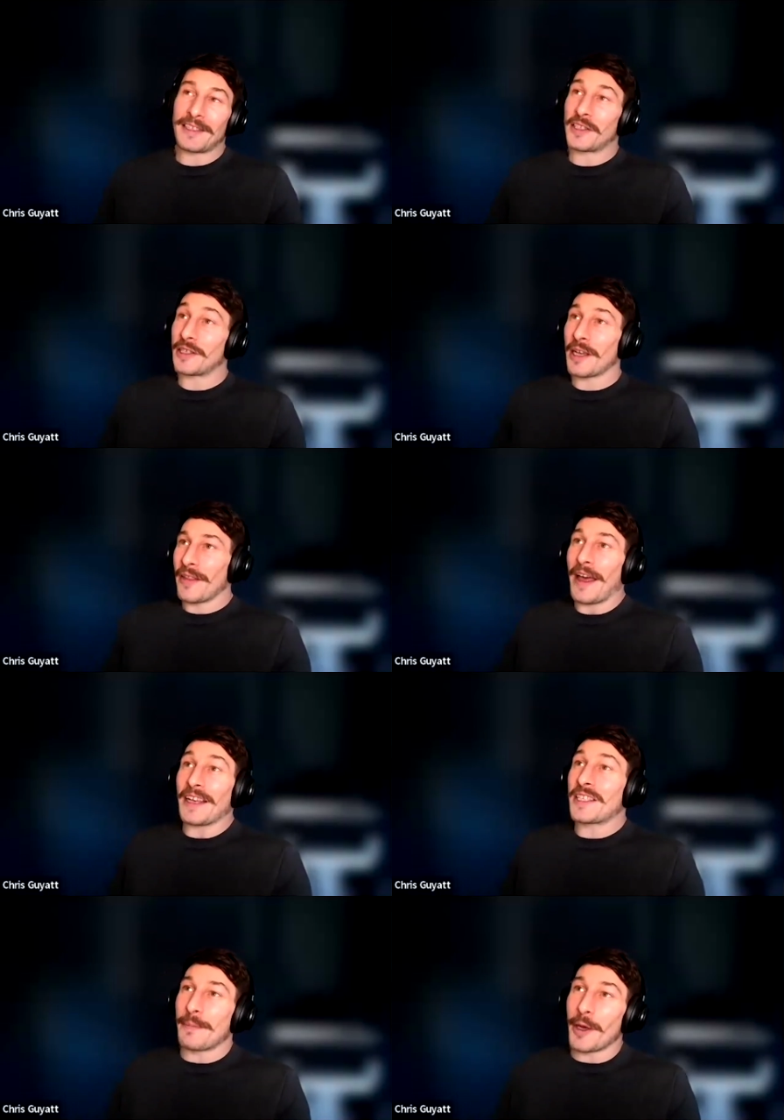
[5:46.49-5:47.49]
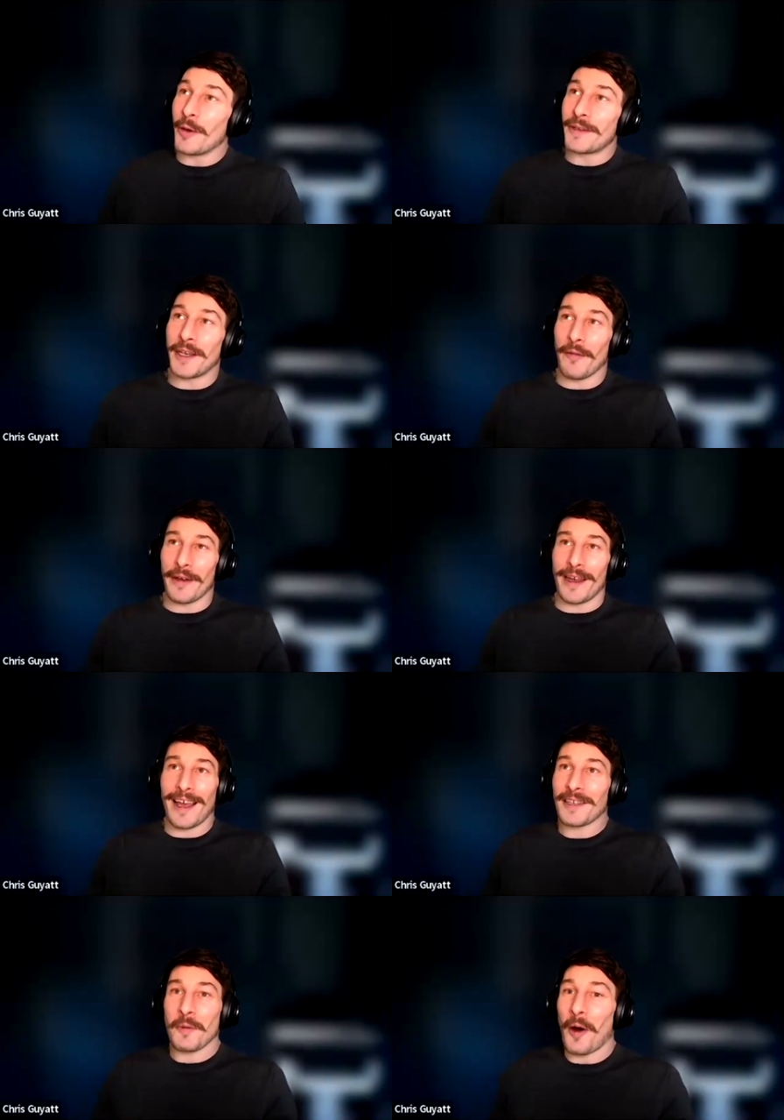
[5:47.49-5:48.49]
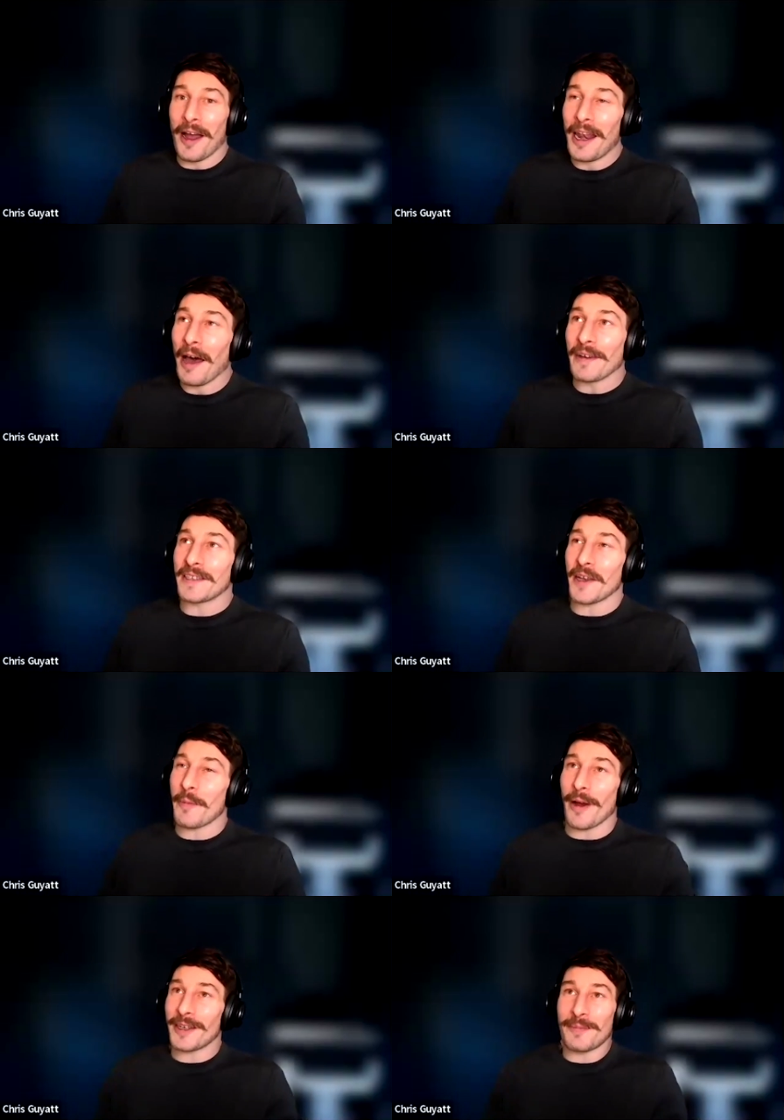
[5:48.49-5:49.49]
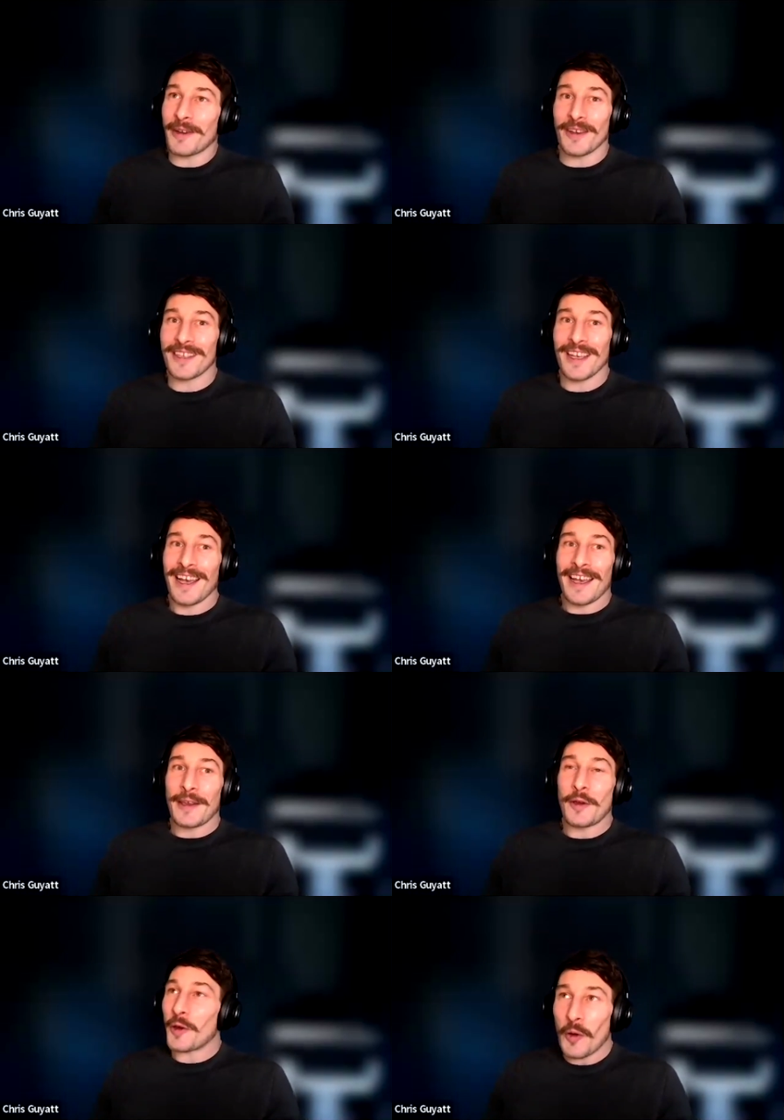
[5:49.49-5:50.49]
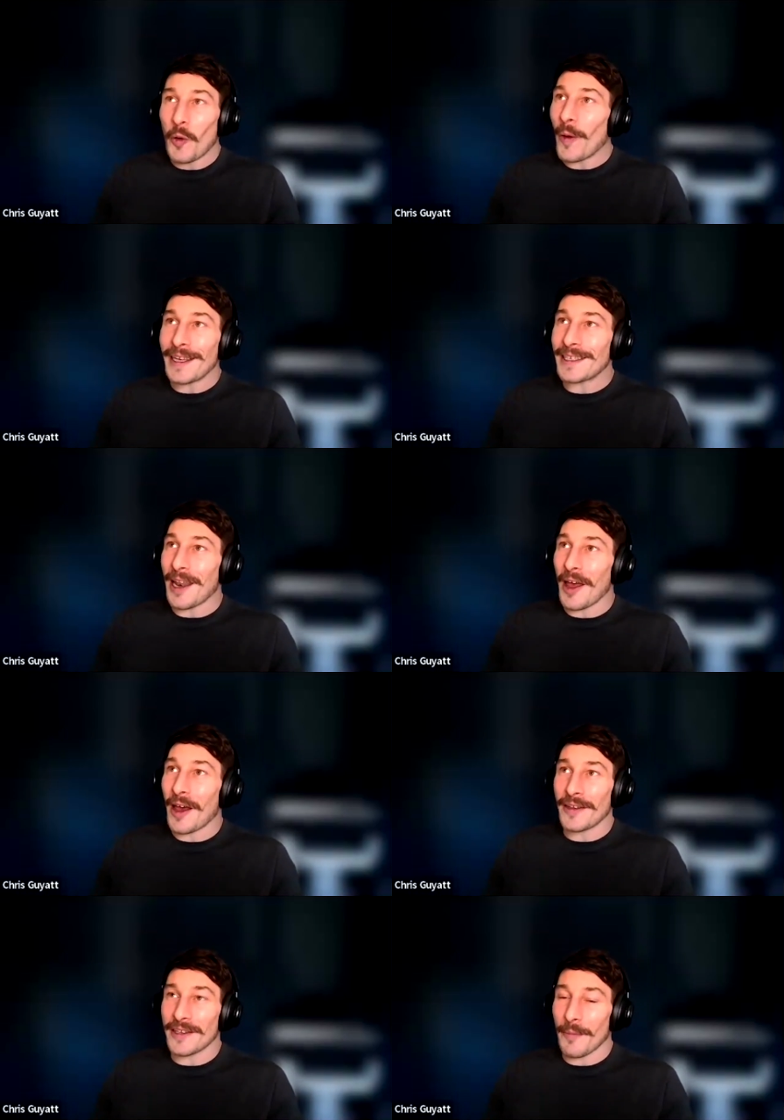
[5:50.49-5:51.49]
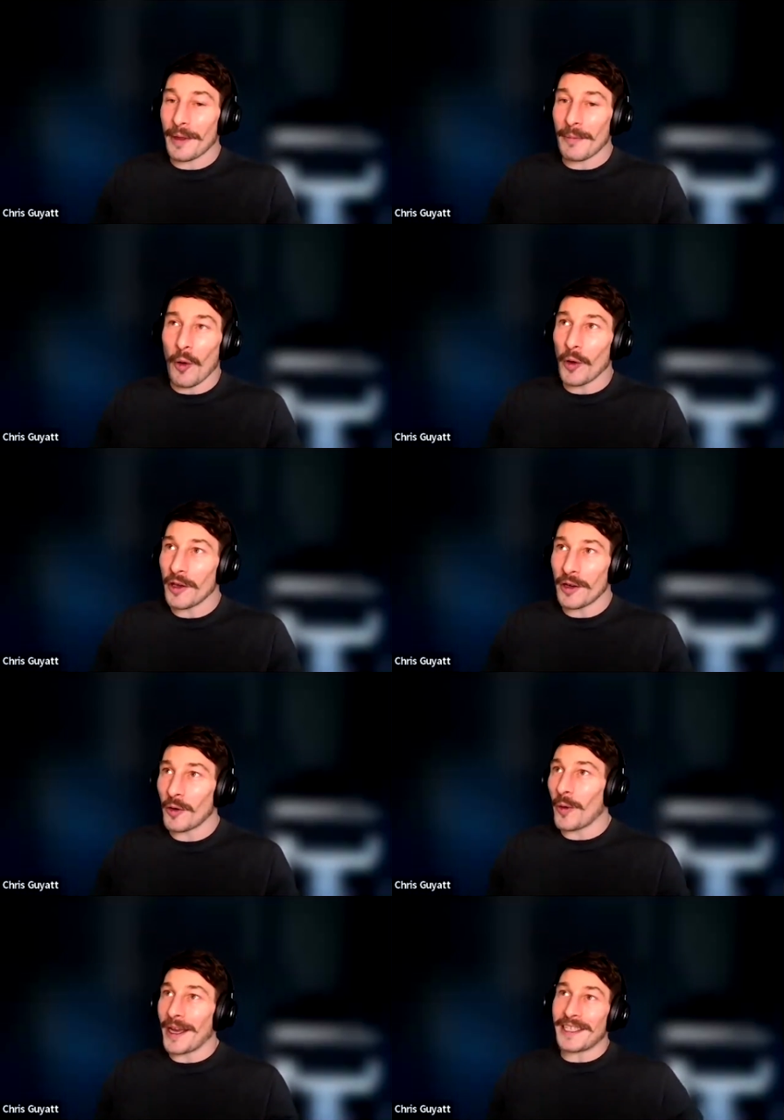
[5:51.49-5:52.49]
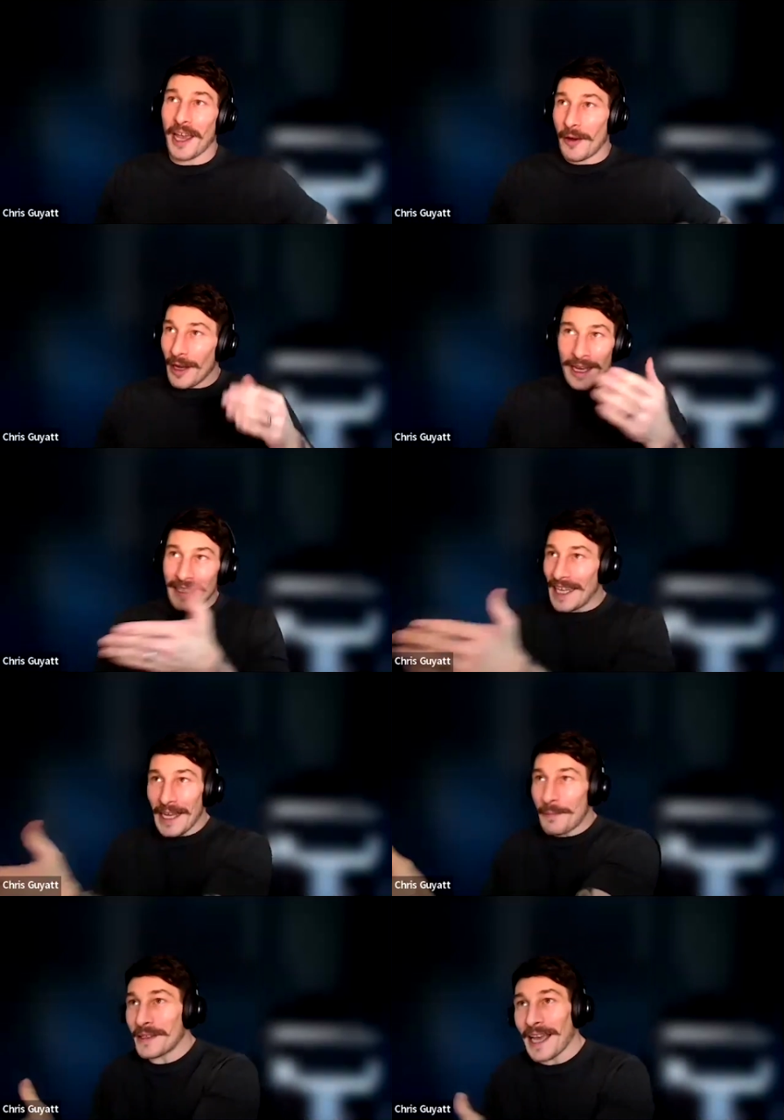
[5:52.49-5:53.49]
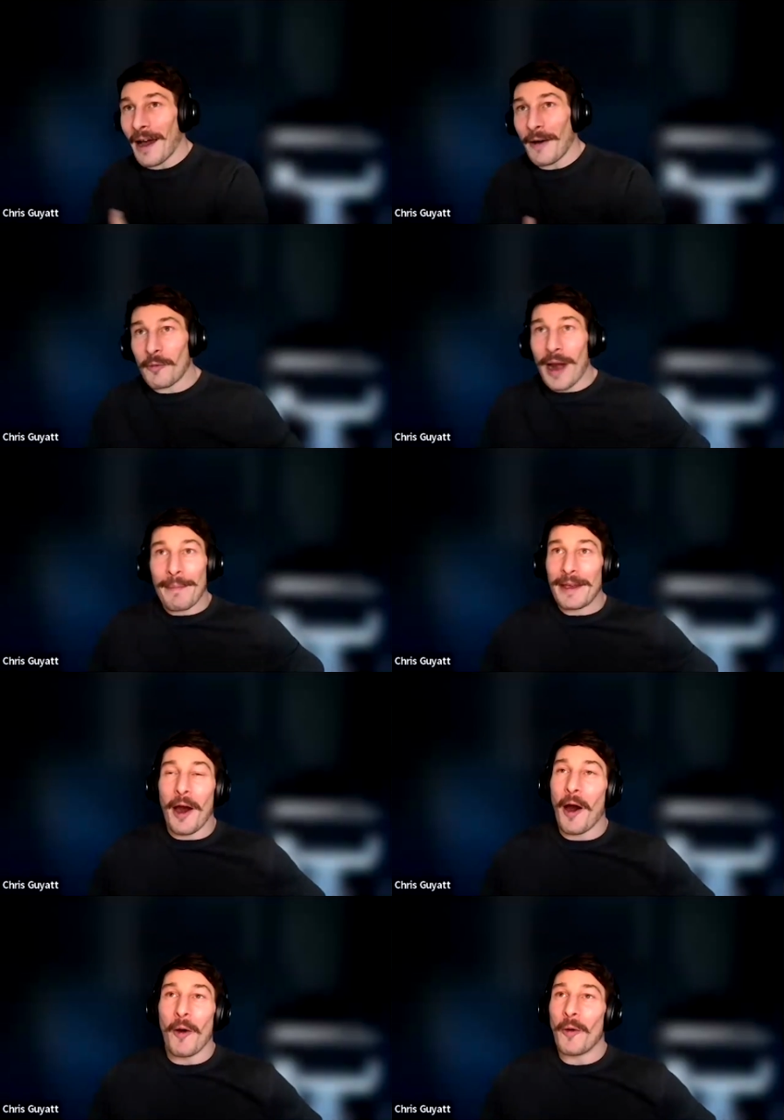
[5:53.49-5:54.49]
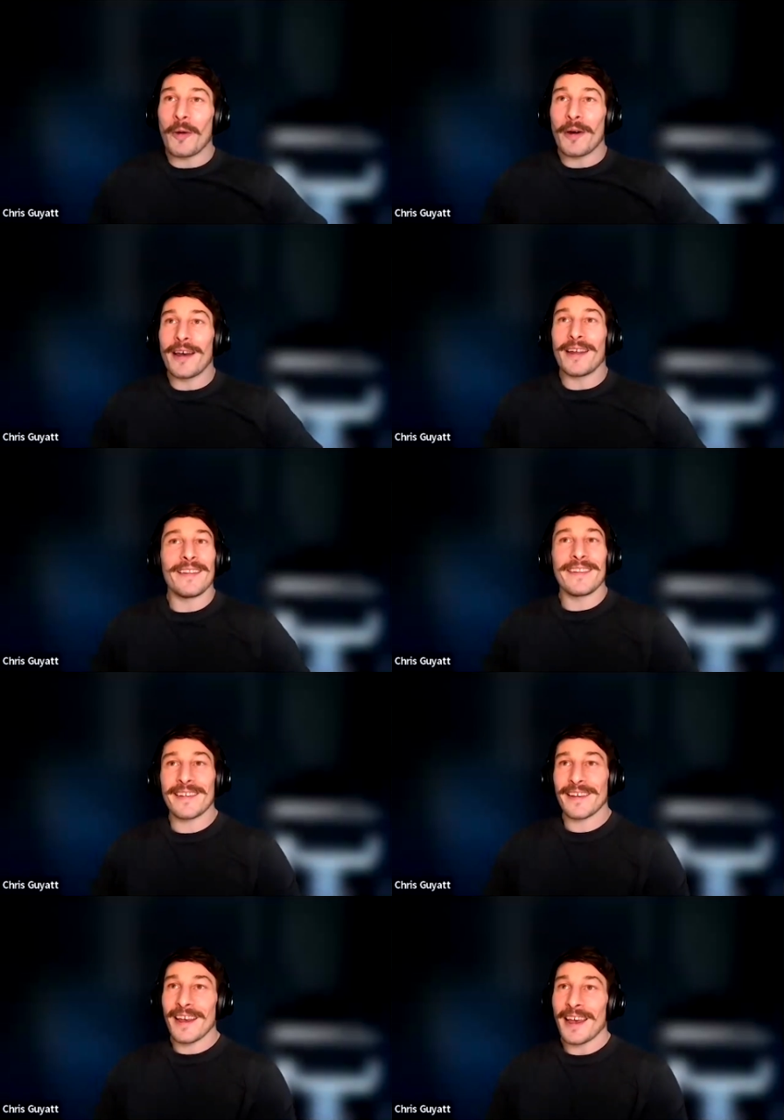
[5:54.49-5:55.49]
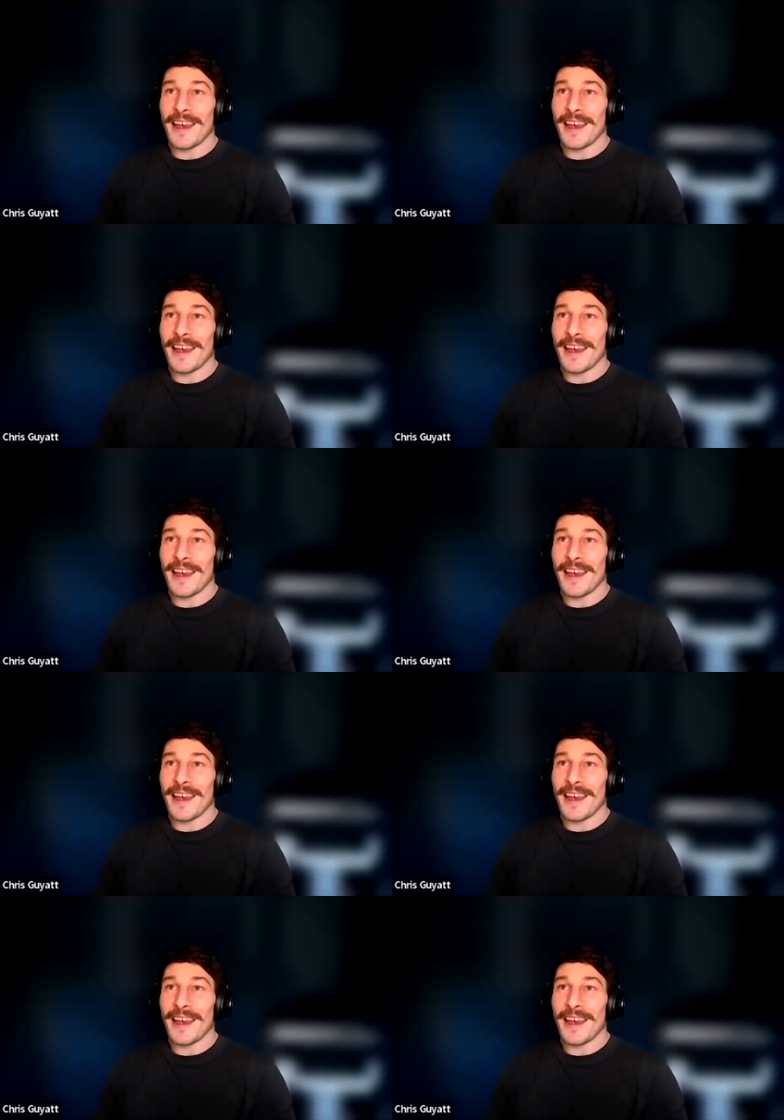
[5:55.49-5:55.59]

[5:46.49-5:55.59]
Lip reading: That's the beauty of it. That's why I love it so much, because you can always learn something more. You can always go deeper down a rabbit hole and